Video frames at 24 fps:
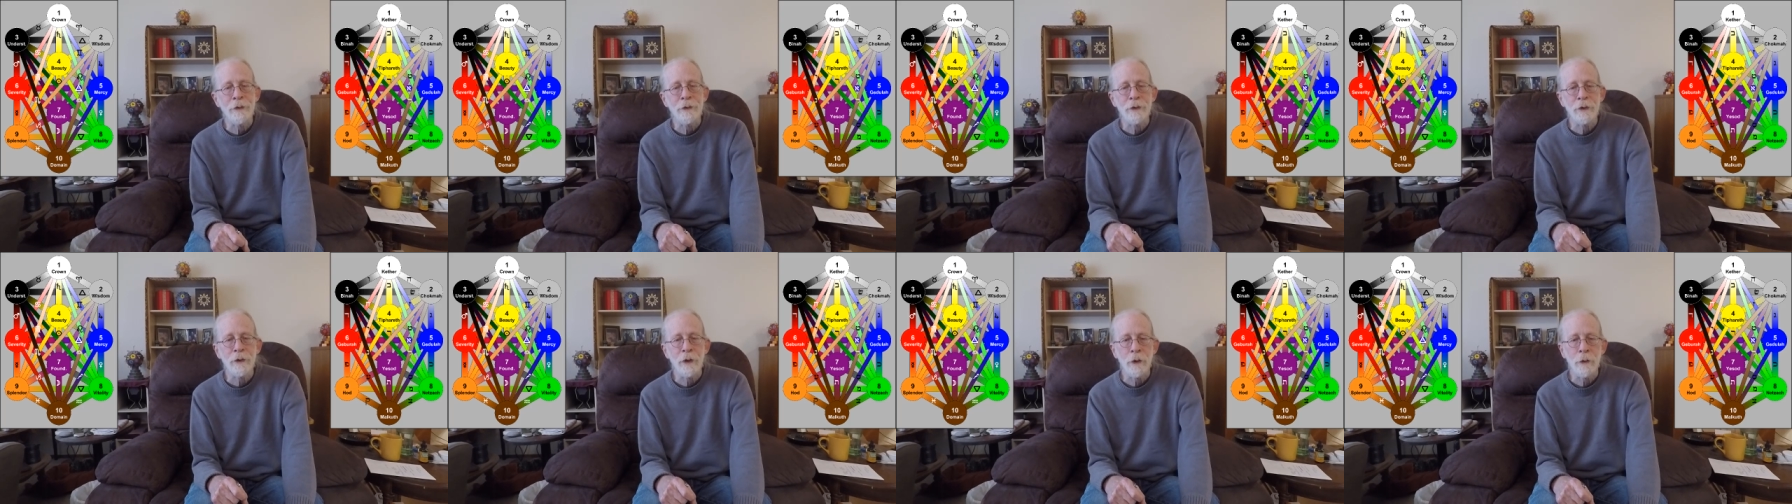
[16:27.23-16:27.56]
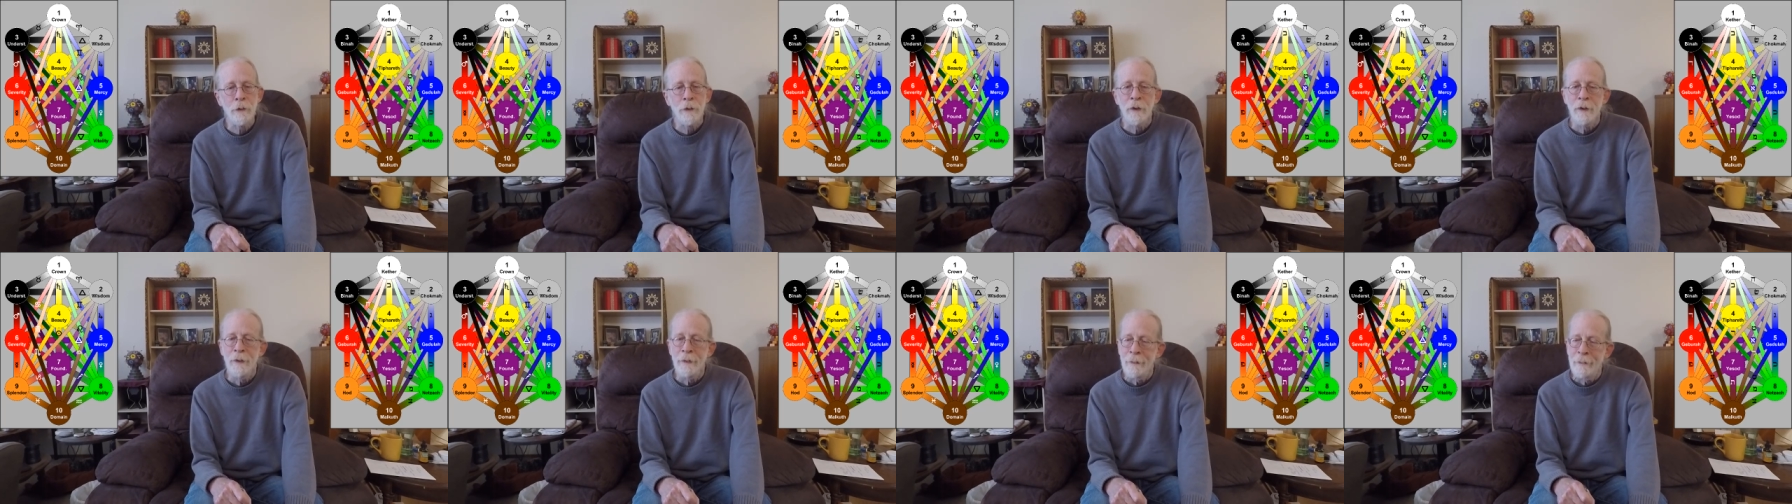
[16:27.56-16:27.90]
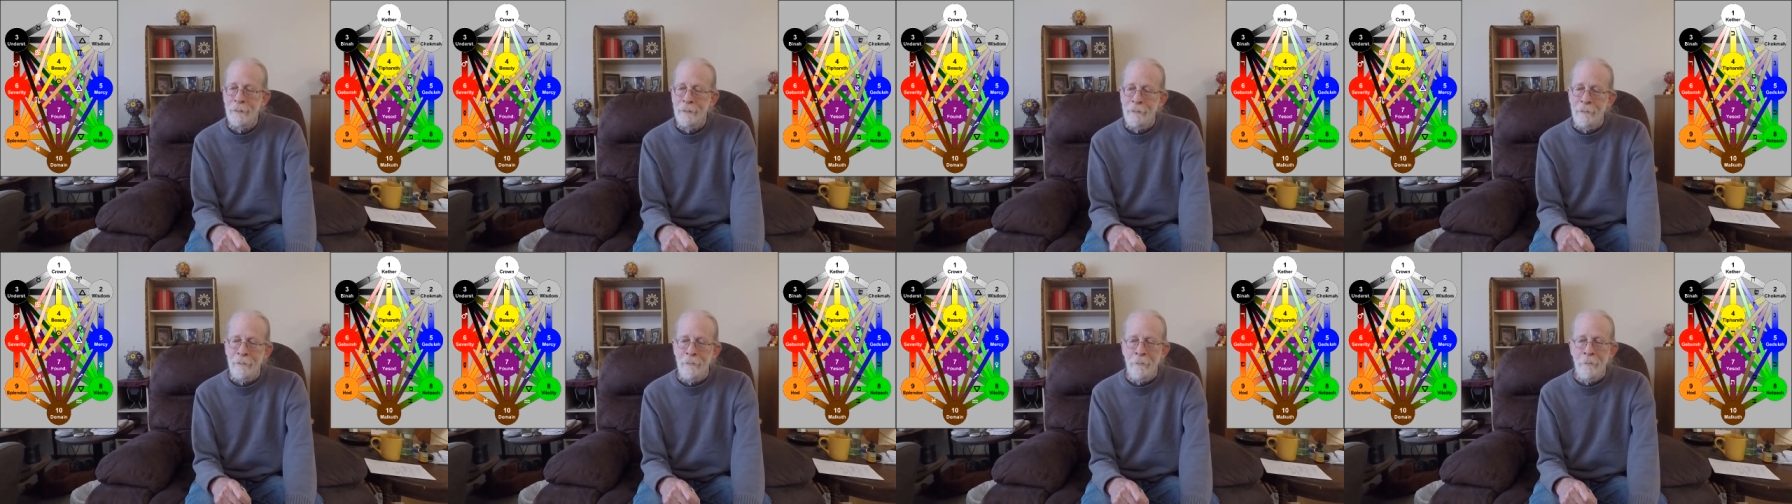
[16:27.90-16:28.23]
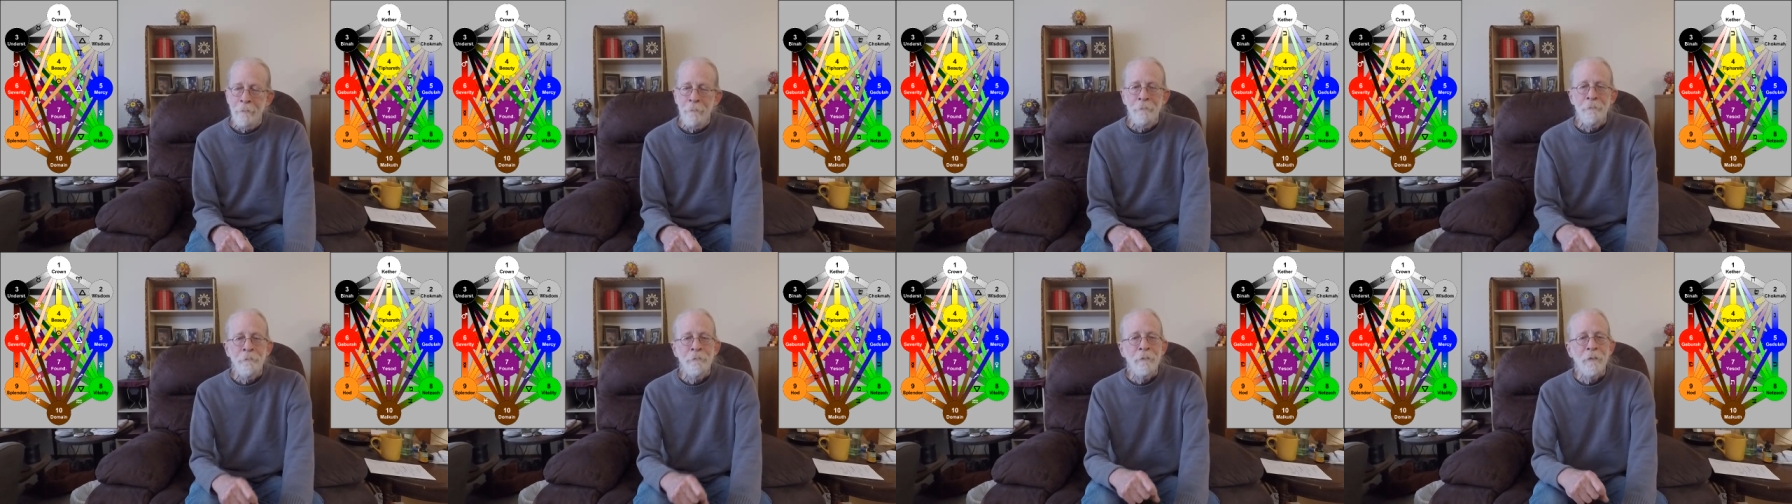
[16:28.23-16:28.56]
So
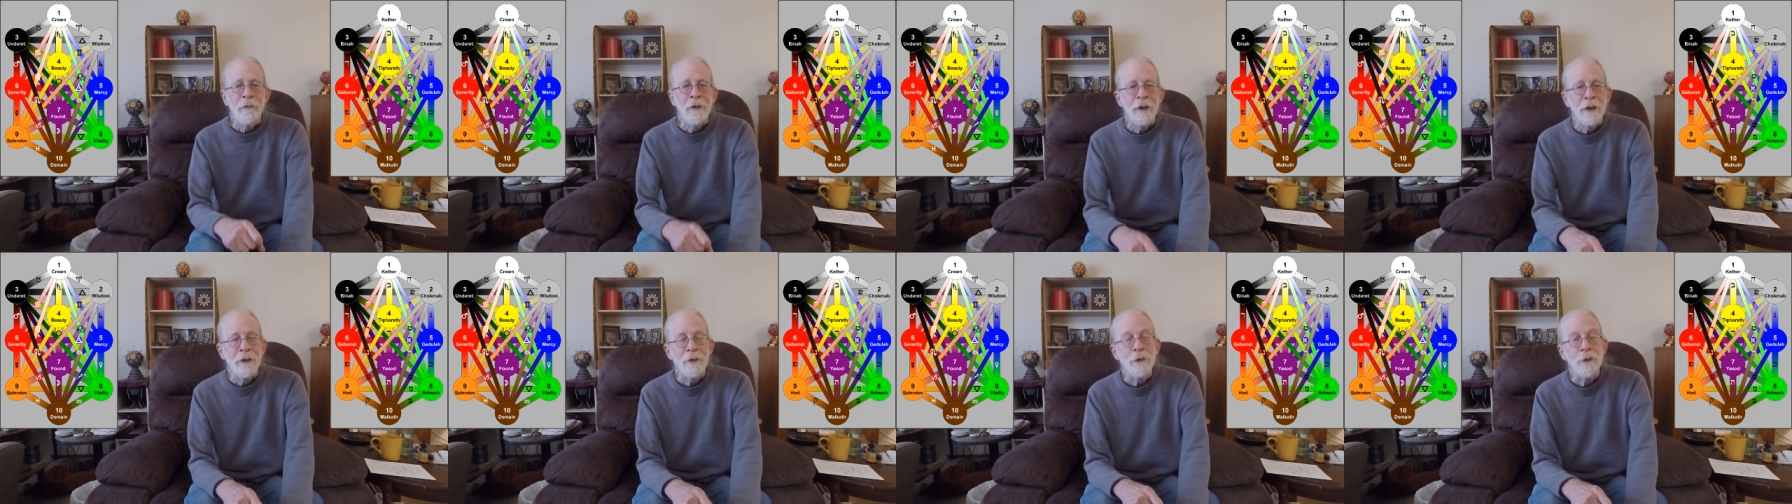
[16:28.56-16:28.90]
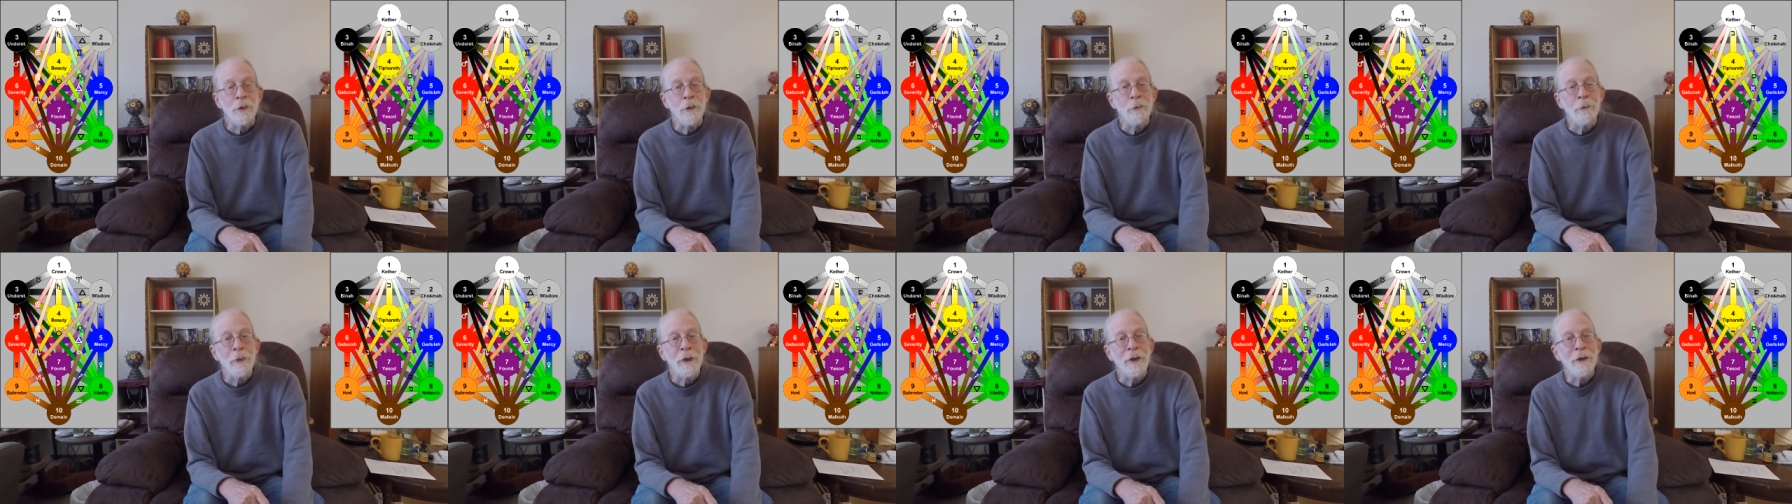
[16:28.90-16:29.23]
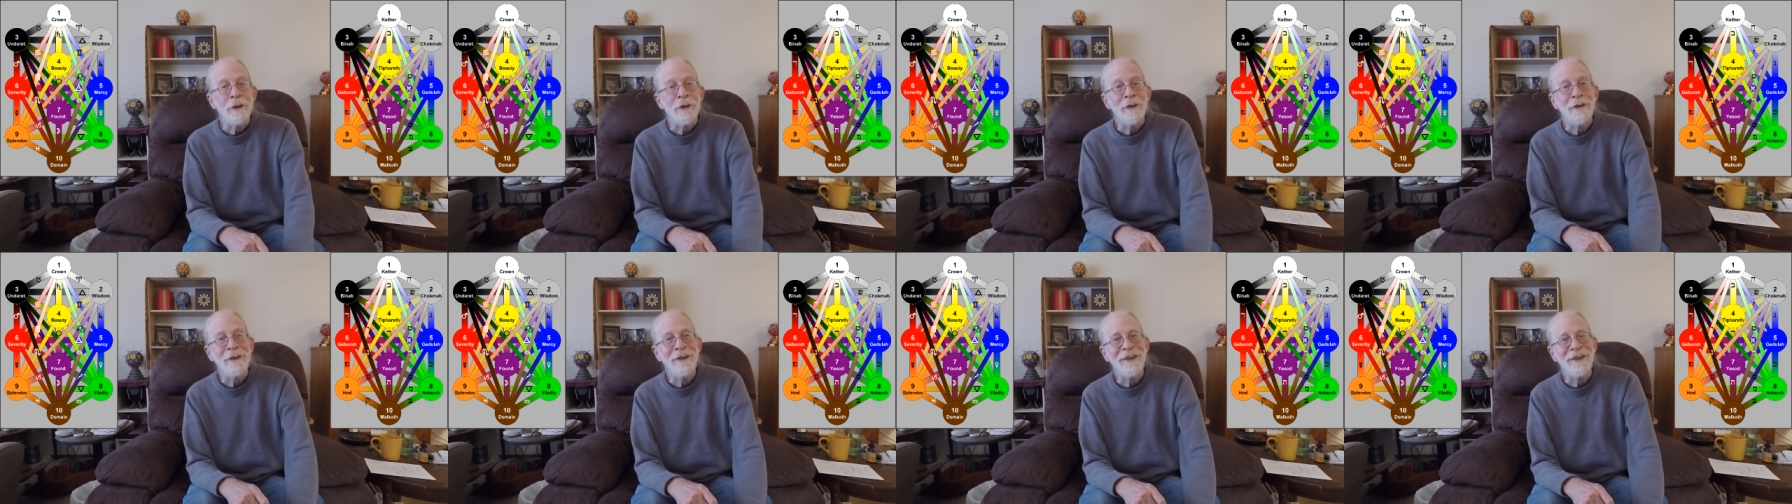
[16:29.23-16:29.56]
this will be a,